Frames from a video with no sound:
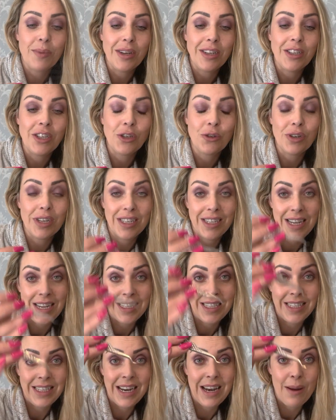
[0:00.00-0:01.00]
my strict
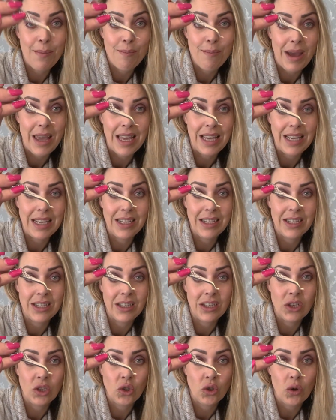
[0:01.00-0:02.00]
testing make it to
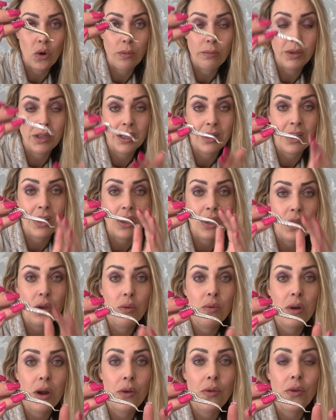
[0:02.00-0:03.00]
the shop, so that
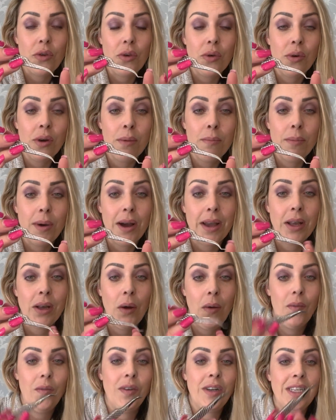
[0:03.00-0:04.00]
you know that you can buy in
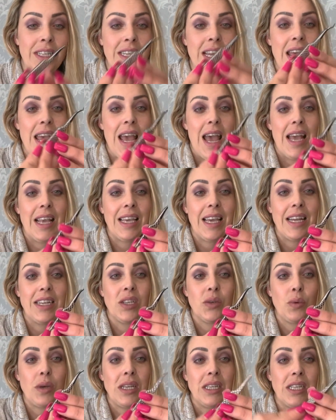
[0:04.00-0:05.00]
confidence and
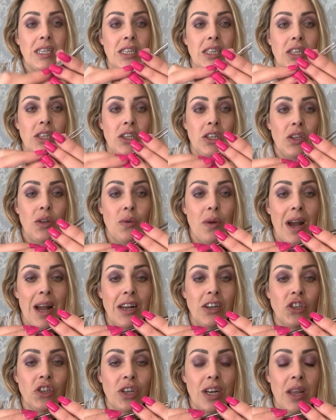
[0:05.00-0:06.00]
get tweezers that do
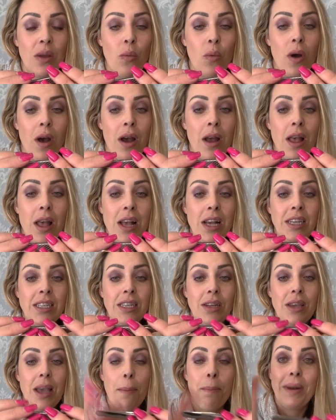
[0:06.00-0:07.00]
actually work.
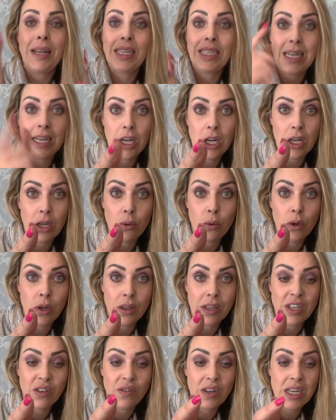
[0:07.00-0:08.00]
So yeah, please take a look
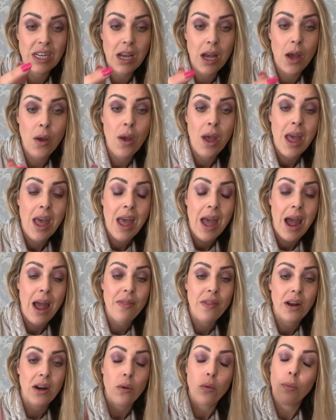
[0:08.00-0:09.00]
at this video,
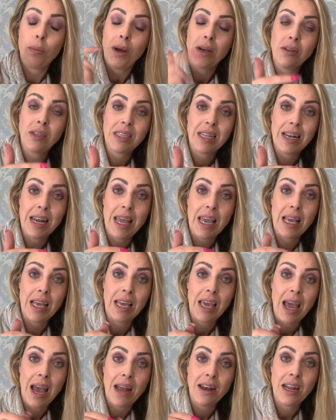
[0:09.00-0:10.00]
and then I will post the
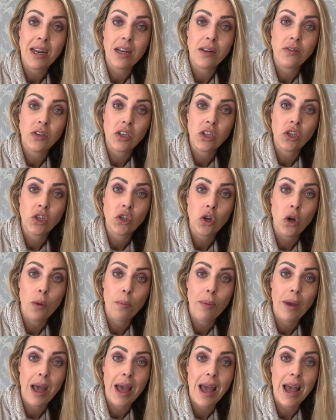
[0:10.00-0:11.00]
link and head over to the
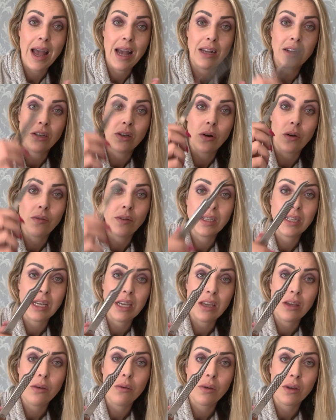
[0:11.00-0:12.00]
shop, and
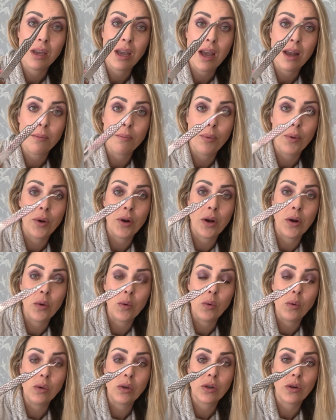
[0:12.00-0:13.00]
obviously you can put in an
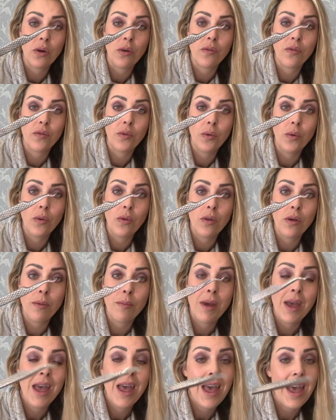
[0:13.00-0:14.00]
order for
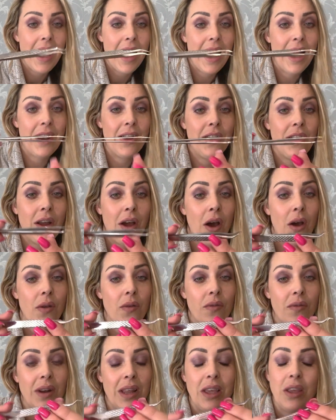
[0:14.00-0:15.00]
them, and
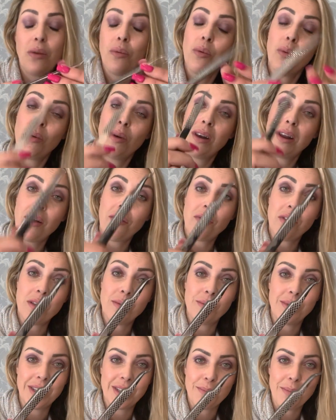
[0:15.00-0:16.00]
hopefully you will love
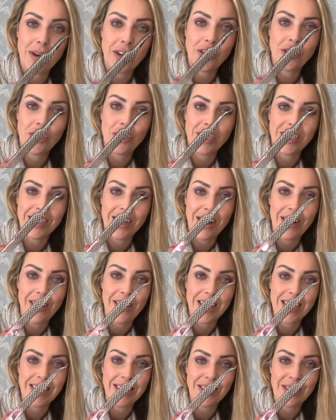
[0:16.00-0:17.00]
them as much as
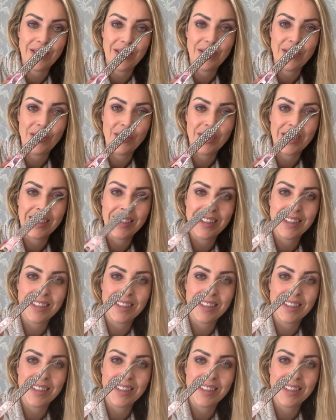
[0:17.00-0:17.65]
I do.